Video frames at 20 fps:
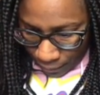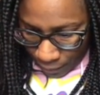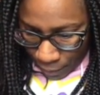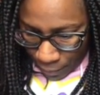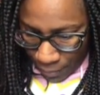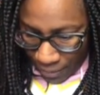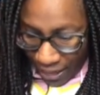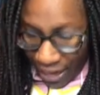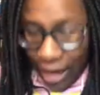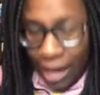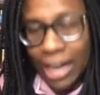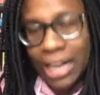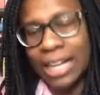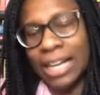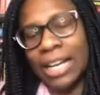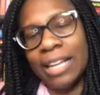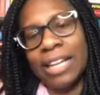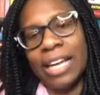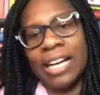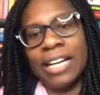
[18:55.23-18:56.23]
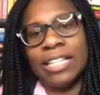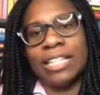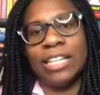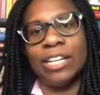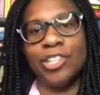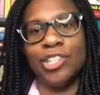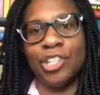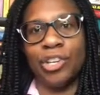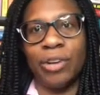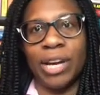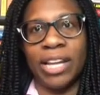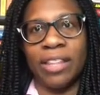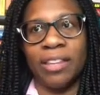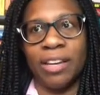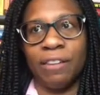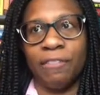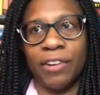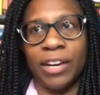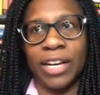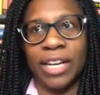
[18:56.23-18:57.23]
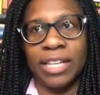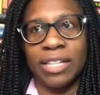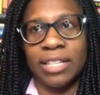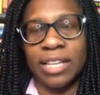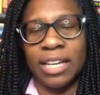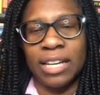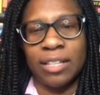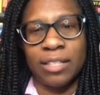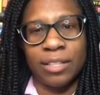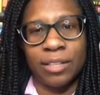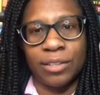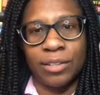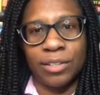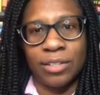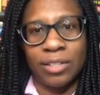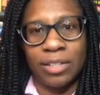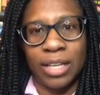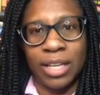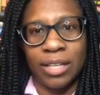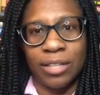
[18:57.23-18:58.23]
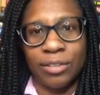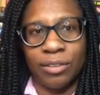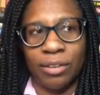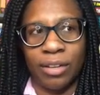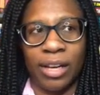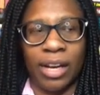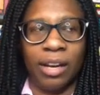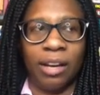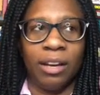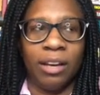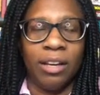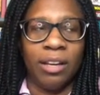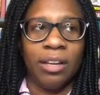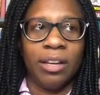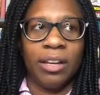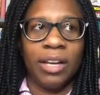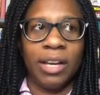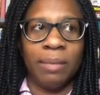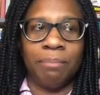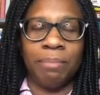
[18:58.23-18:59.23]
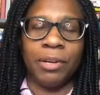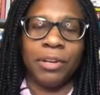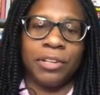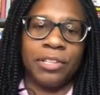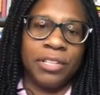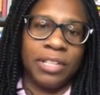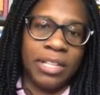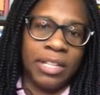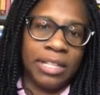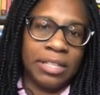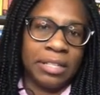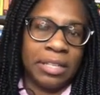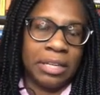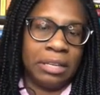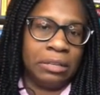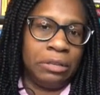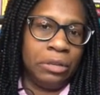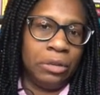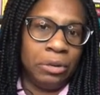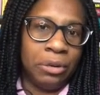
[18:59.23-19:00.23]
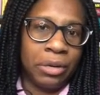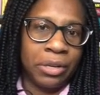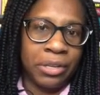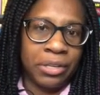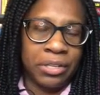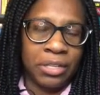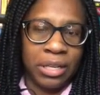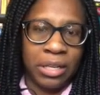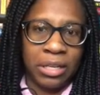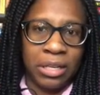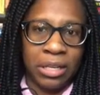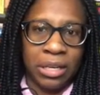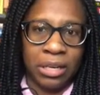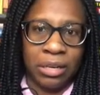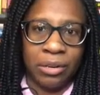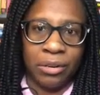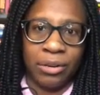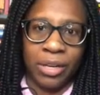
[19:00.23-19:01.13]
But yeah, and like I said, you know, I think for kids like in southern states or like in bigger cities like New York or San Diego or